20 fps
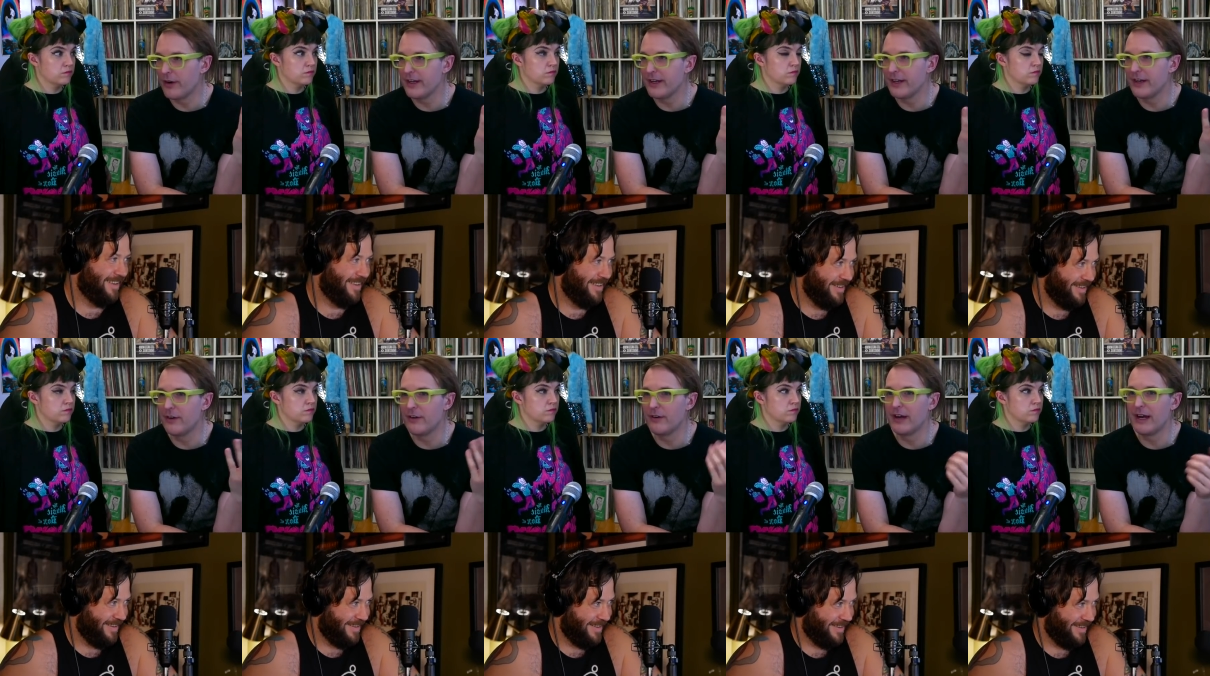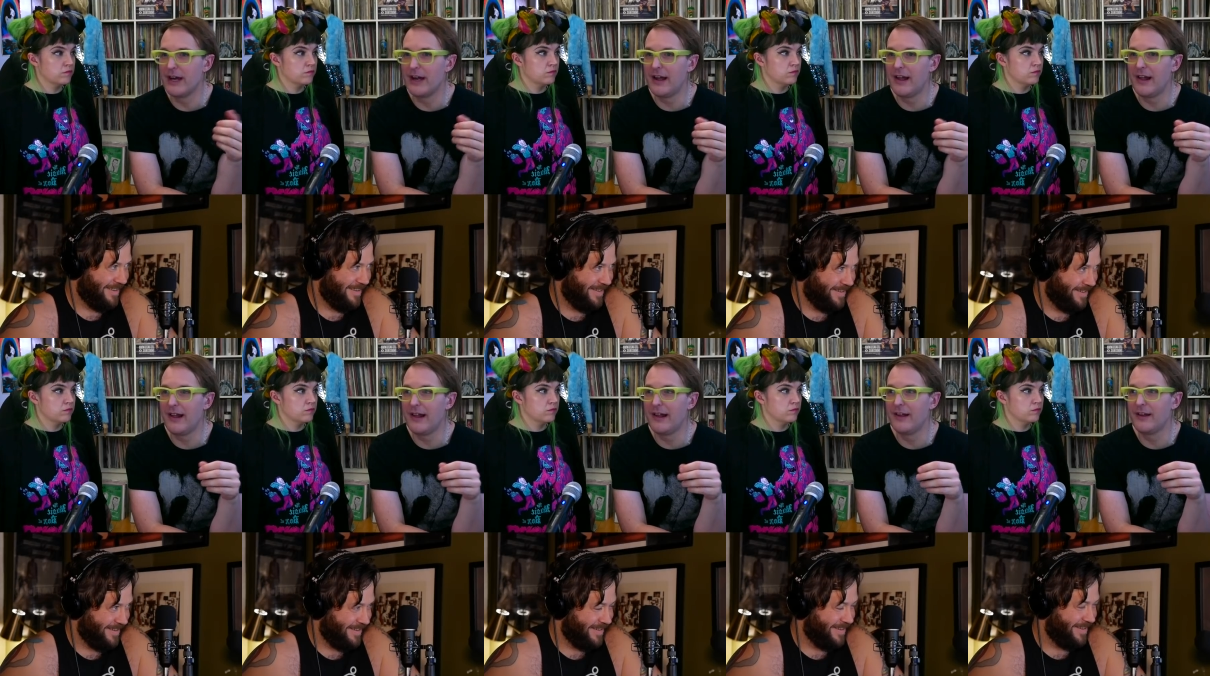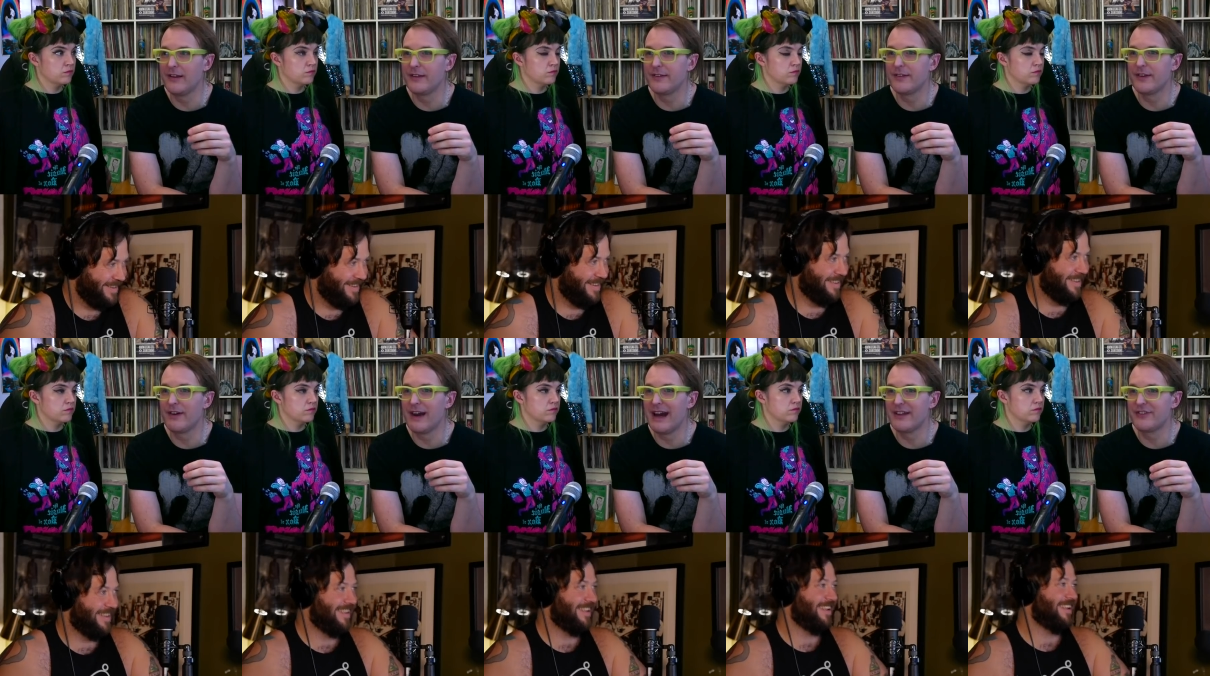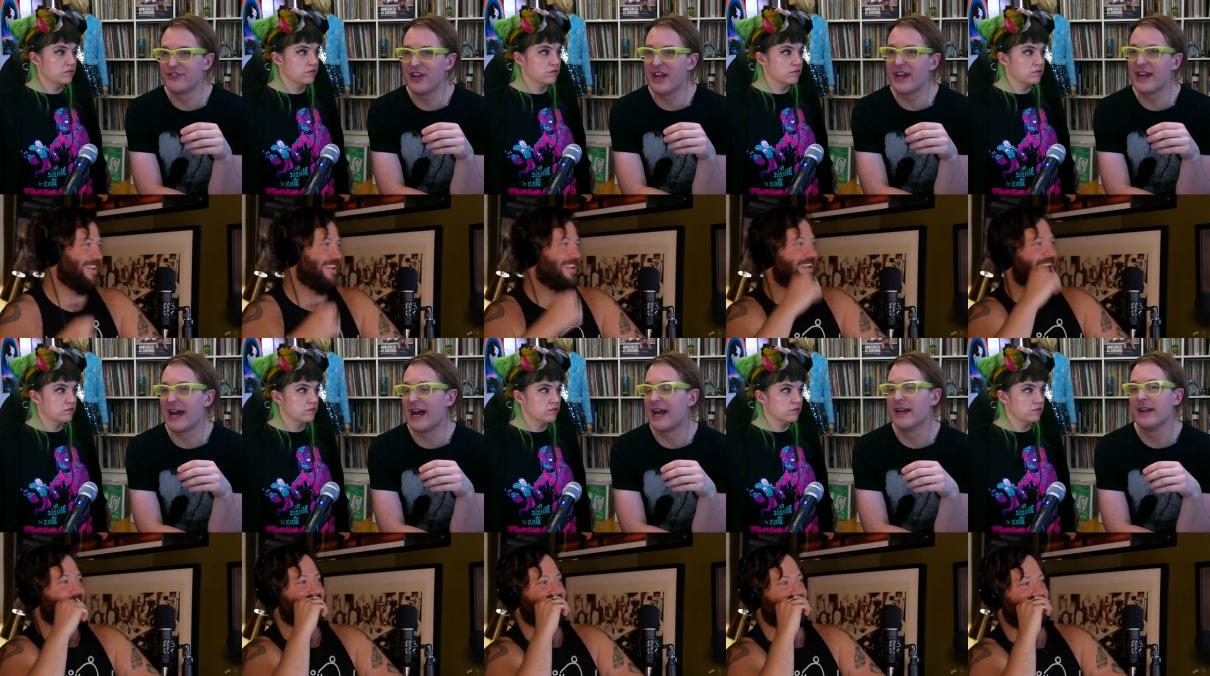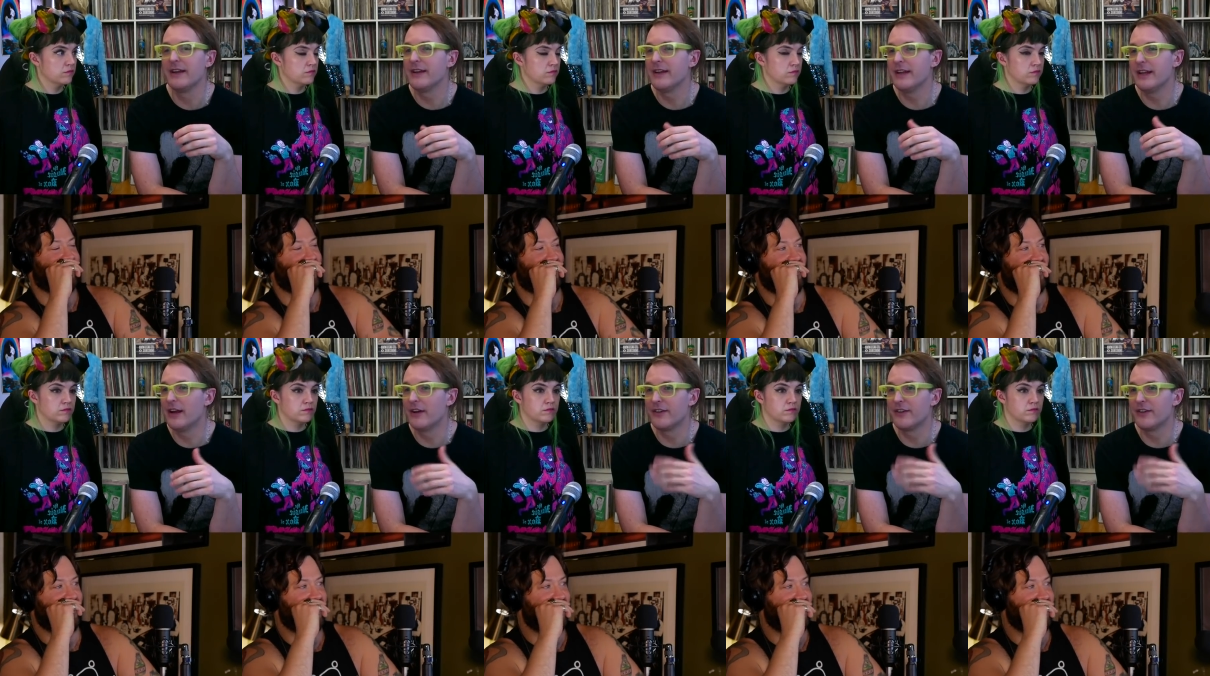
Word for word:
Speaker 1: you know, uh, uh, the Last Jedi you know,